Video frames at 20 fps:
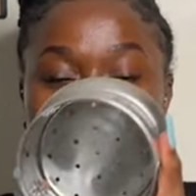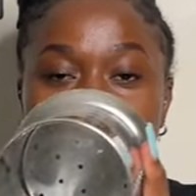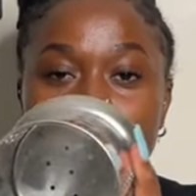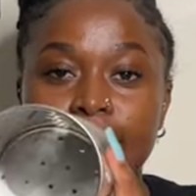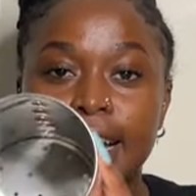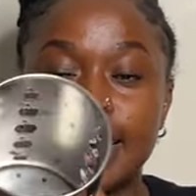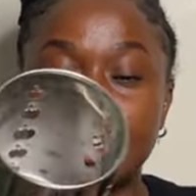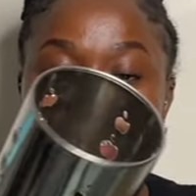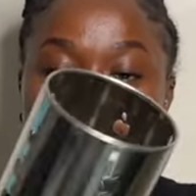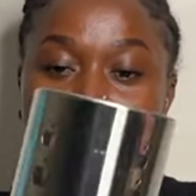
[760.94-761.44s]

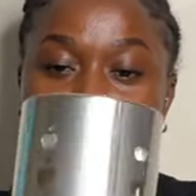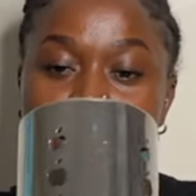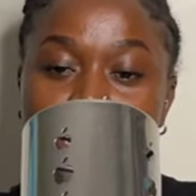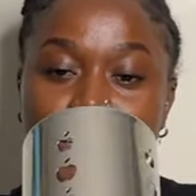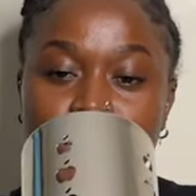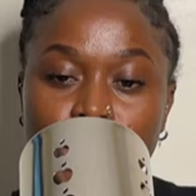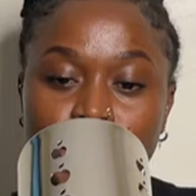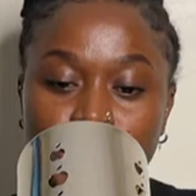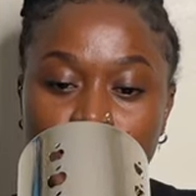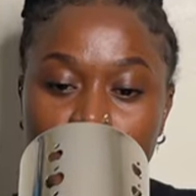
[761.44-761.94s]

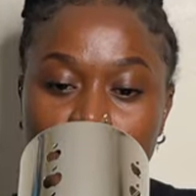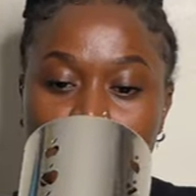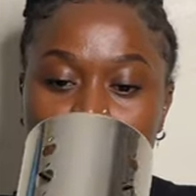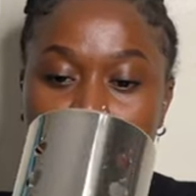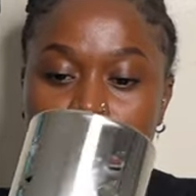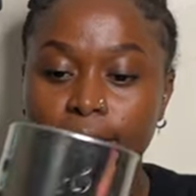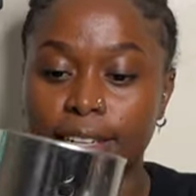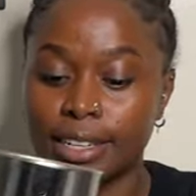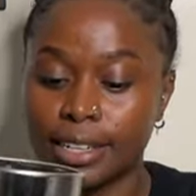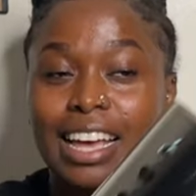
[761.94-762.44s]
cutlery
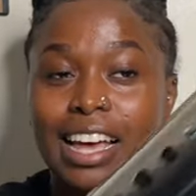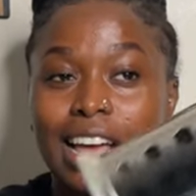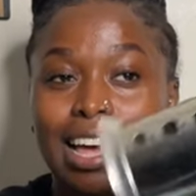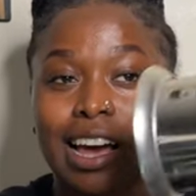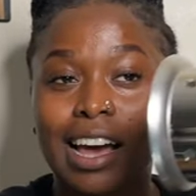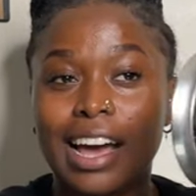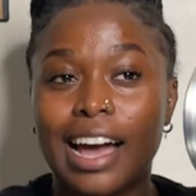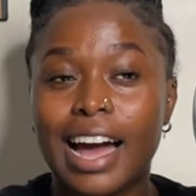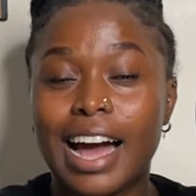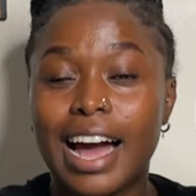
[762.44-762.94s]
rack.
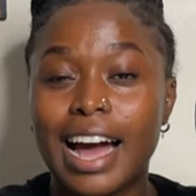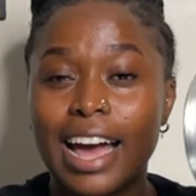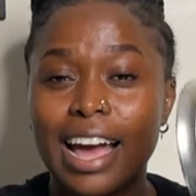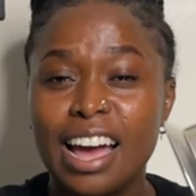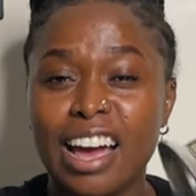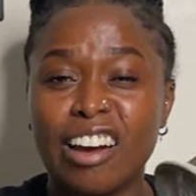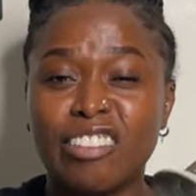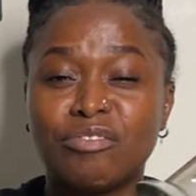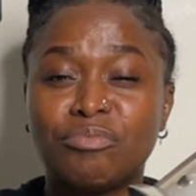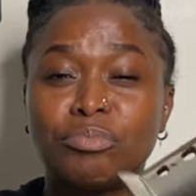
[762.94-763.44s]
I
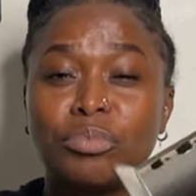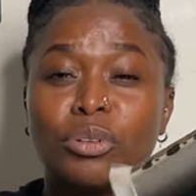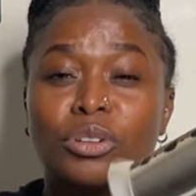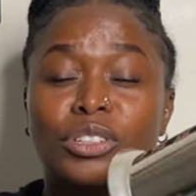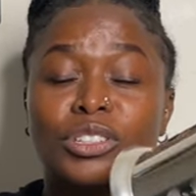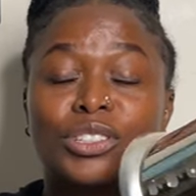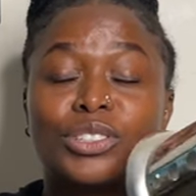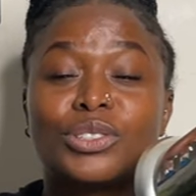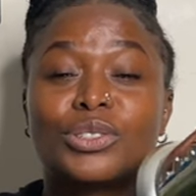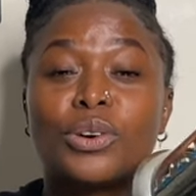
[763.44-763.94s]
have
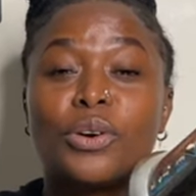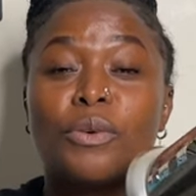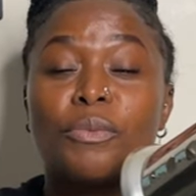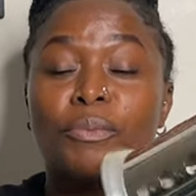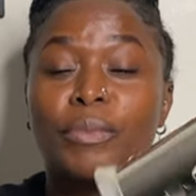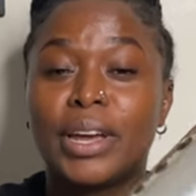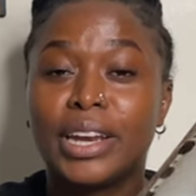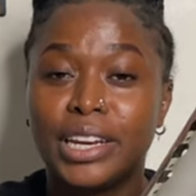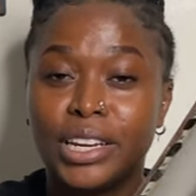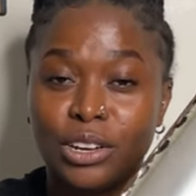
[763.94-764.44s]
bought so
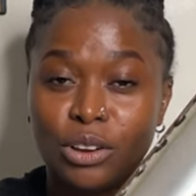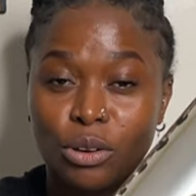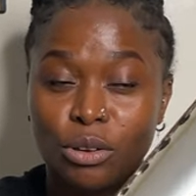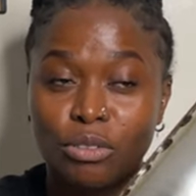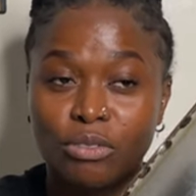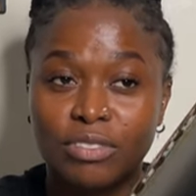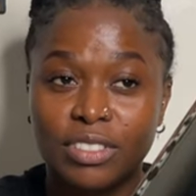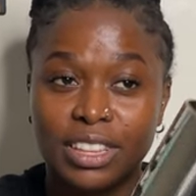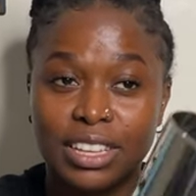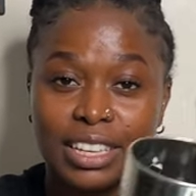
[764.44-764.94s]
many
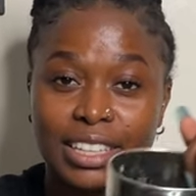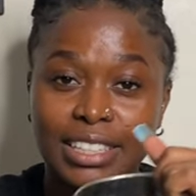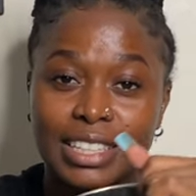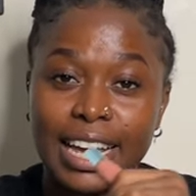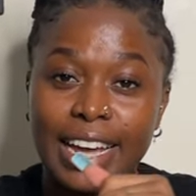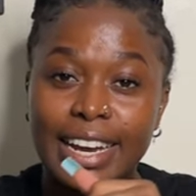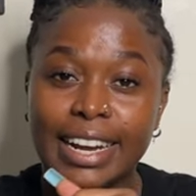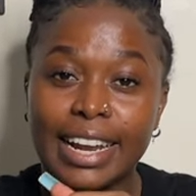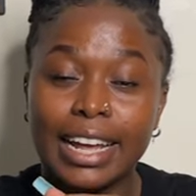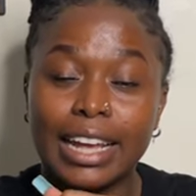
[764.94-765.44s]
of these
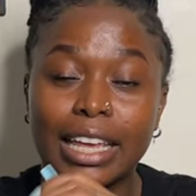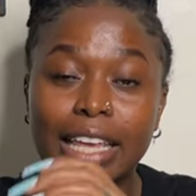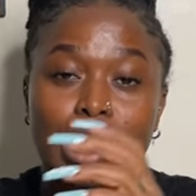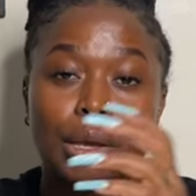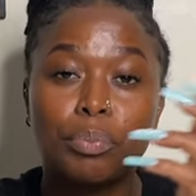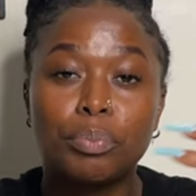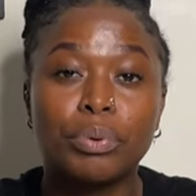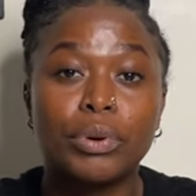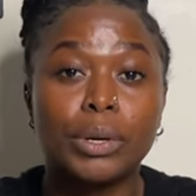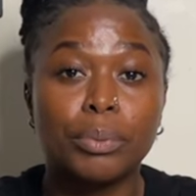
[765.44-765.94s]
and I
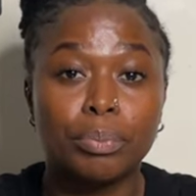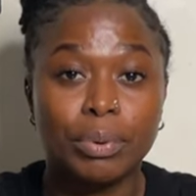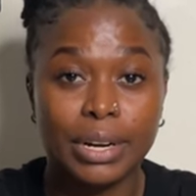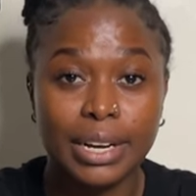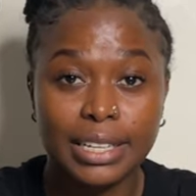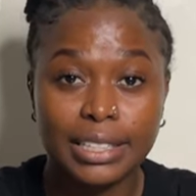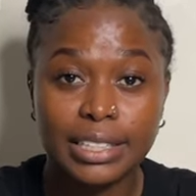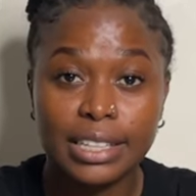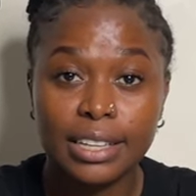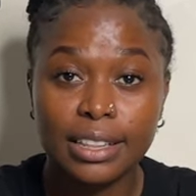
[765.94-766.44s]
keep
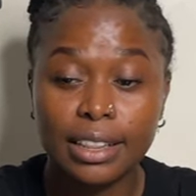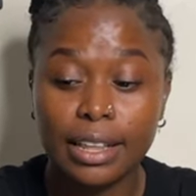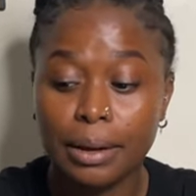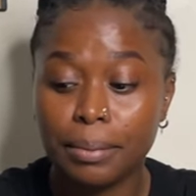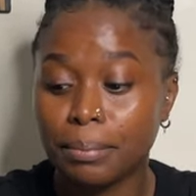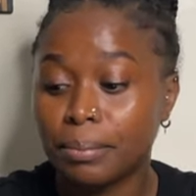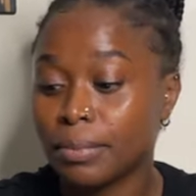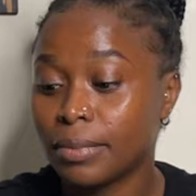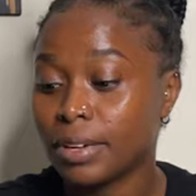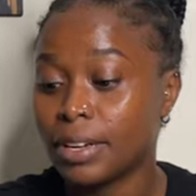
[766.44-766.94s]
replacing
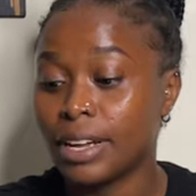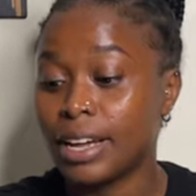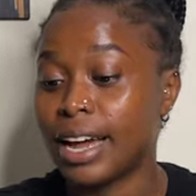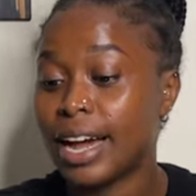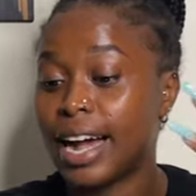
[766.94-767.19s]
them.